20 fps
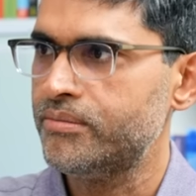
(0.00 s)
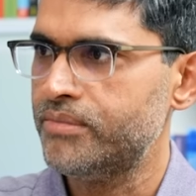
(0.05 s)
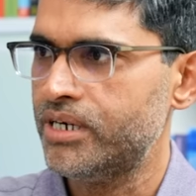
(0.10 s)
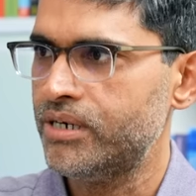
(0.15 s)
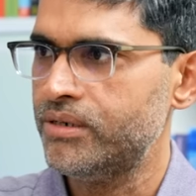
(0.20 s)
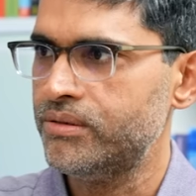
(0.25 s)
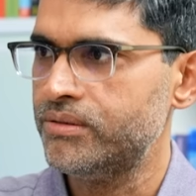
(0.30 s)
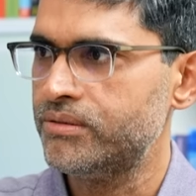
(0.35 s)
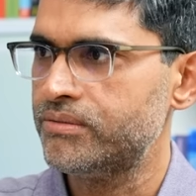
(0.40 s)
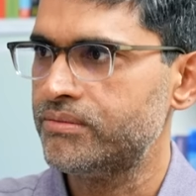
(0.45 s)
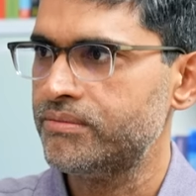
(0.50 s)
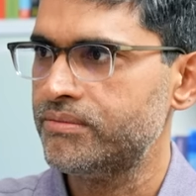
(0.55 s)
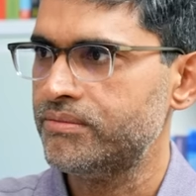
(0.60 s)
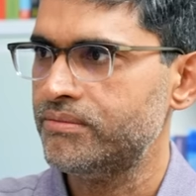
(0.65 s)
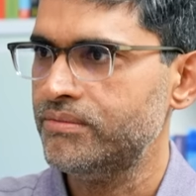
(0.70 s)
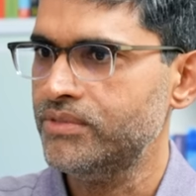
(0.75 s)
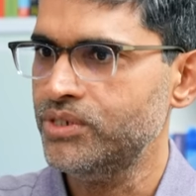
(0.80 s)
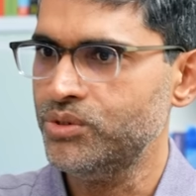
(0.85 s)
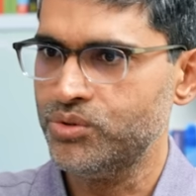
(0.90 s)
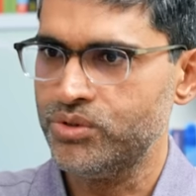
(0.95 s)
about
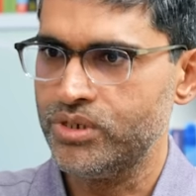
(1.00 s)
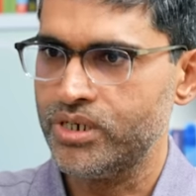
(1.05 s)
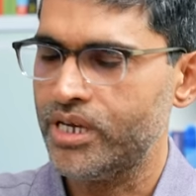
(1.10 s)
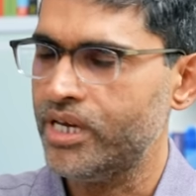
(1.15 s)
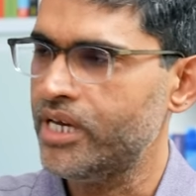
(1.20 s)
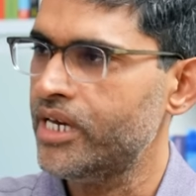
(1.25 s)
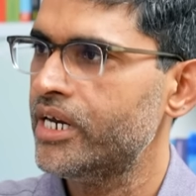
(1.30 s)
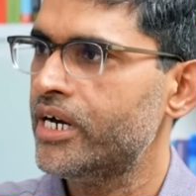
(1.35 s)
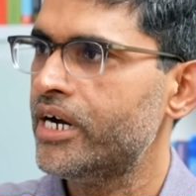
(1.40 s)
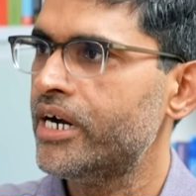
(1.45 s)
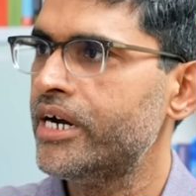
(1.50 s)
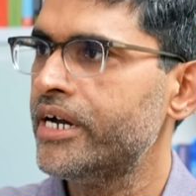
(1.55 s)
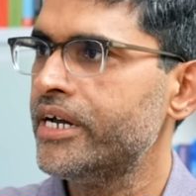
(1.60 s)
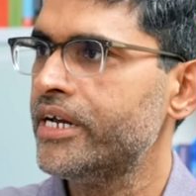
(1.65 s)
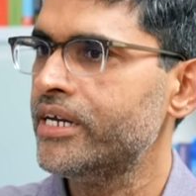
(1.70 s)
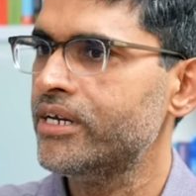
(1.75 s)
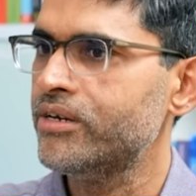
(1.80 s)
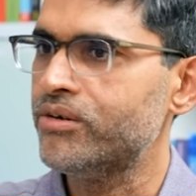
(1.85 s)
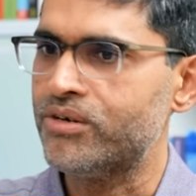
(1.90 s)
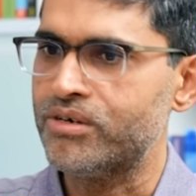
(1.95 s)
using
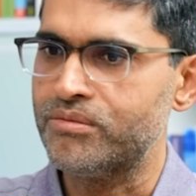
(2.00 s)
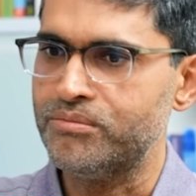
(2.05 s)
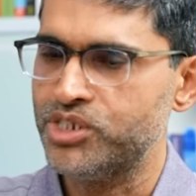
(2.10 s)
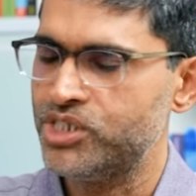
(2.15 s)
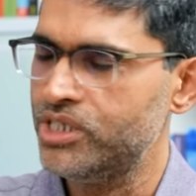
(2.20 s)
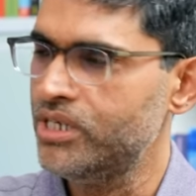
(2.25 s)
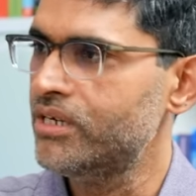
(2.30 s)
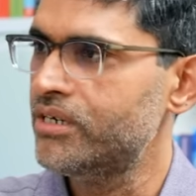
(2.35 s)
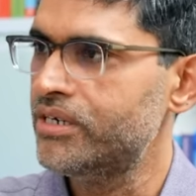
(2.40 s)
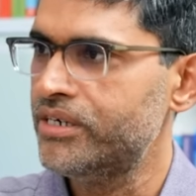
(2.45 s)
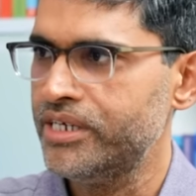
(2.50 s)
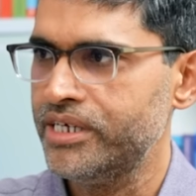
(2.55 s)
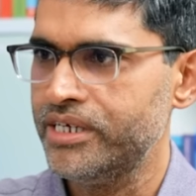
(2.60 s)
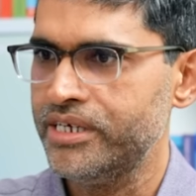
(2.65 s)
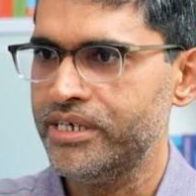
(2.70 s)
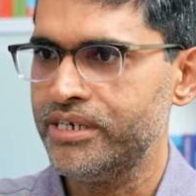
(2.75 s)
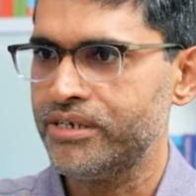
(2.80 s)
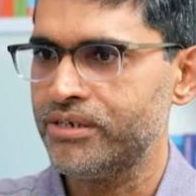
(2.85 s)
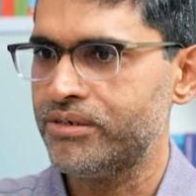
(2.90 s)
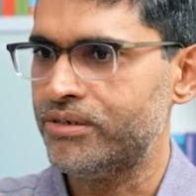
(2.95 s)
AI or machine
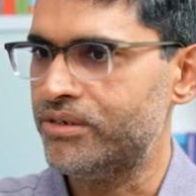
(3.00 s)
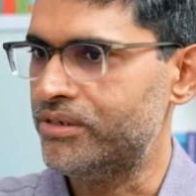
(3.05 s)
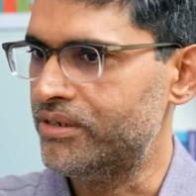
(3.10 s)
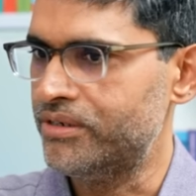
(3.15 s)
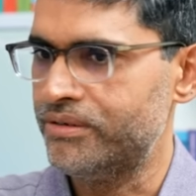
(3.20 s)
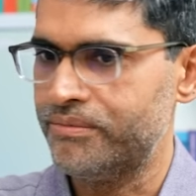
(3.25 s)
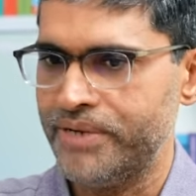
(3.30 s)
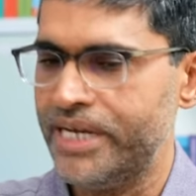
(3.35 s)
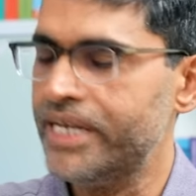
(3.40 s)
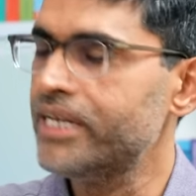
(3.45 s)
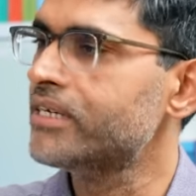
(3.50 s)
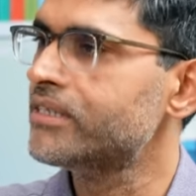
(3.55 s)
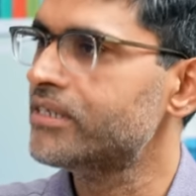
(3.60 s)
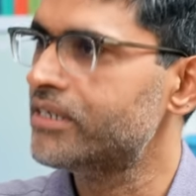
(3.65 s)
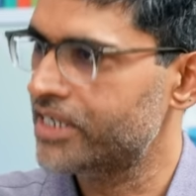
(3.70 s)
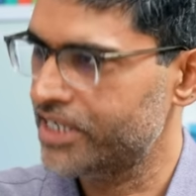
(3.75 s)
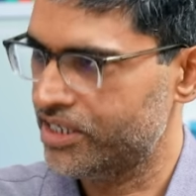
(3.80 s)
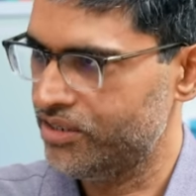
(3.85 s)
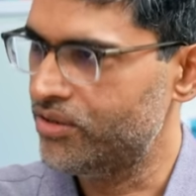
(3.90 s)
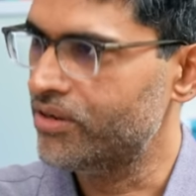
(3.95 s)
learning or any other
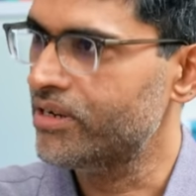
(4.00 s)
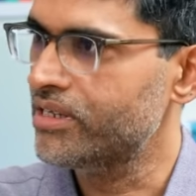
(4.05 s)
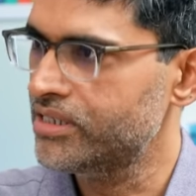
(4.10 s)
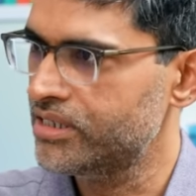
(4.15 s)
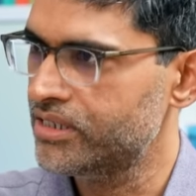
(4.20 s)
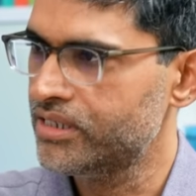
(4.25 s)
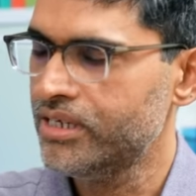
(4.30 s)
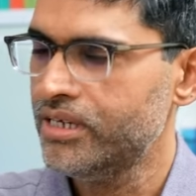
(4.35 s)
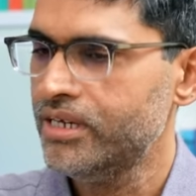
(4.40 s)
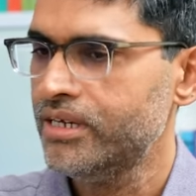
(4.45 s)
technology, yeah.